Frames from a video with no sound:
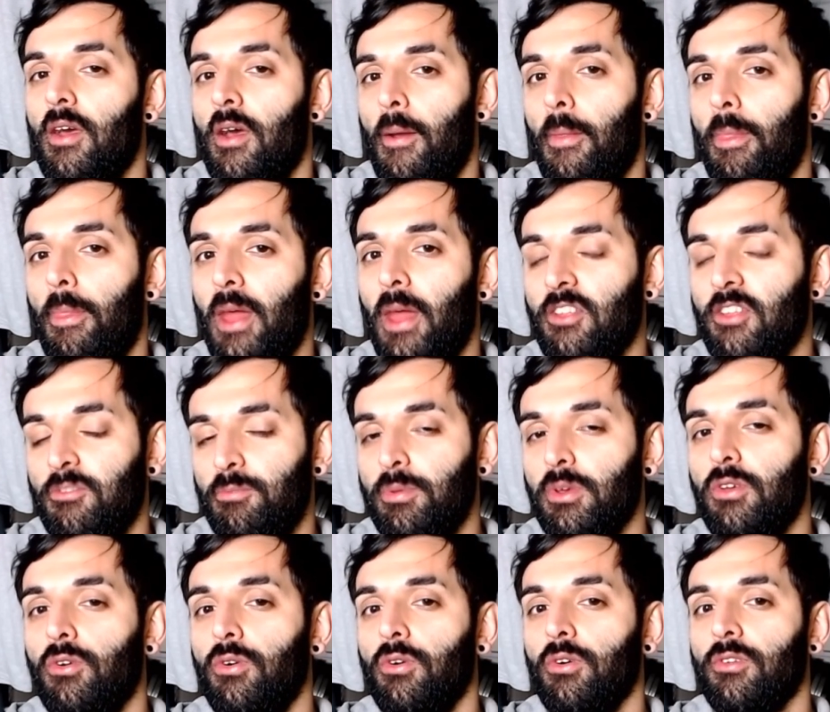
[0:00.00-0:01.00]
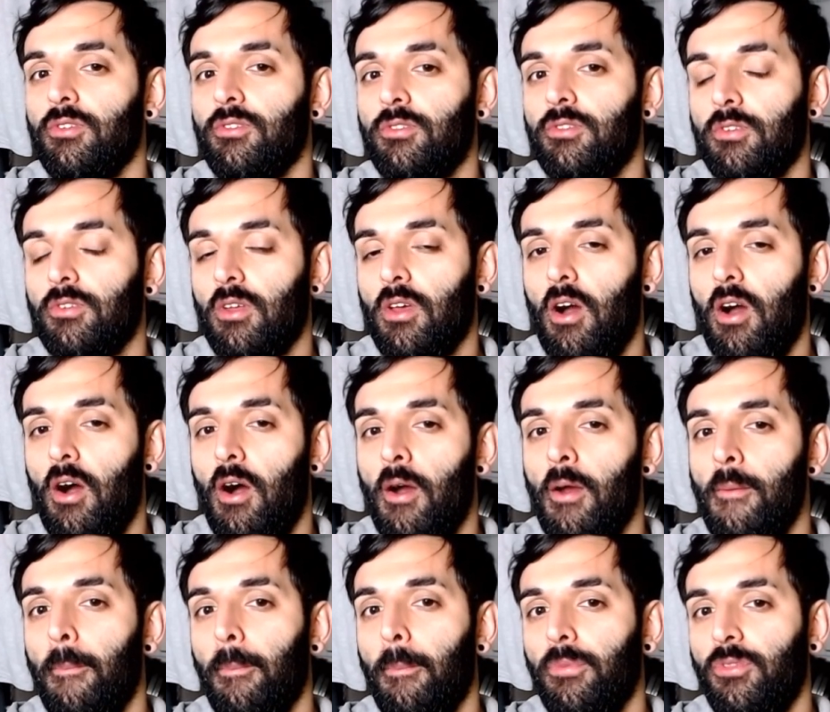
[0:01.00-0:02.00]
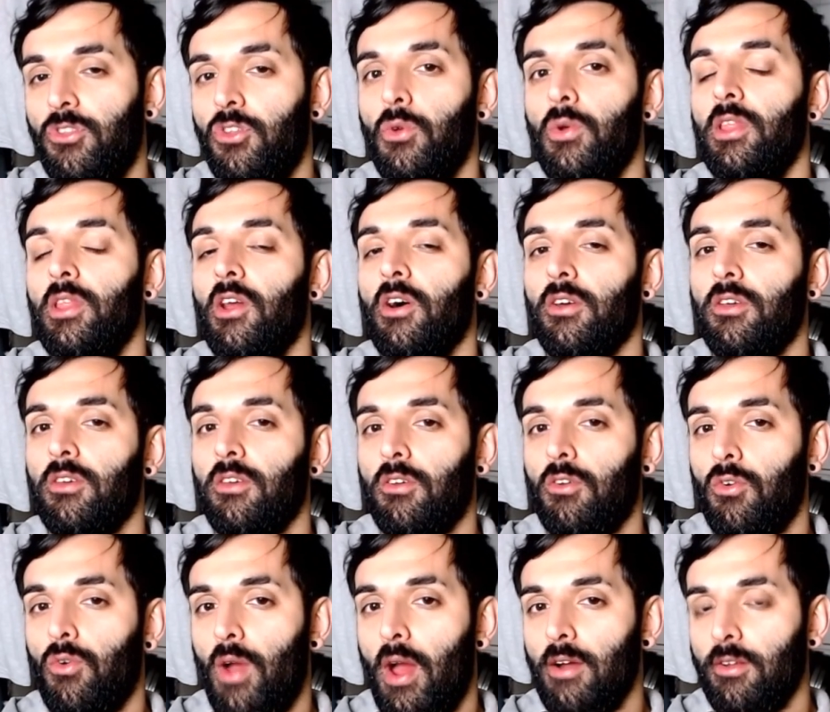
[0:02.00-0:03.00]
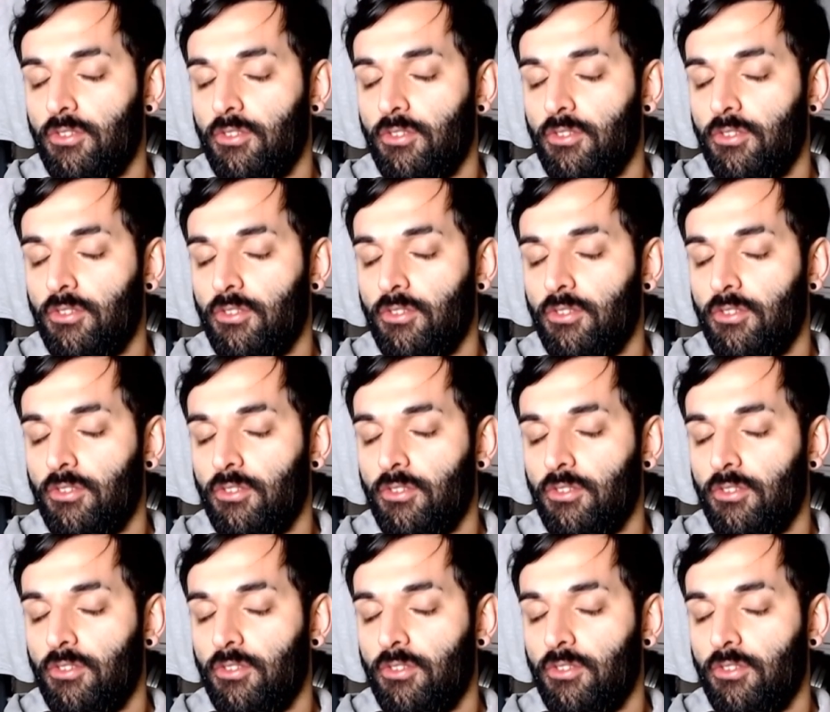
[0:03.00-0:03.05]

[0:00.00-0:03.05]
And that's because I'm doing like crouch.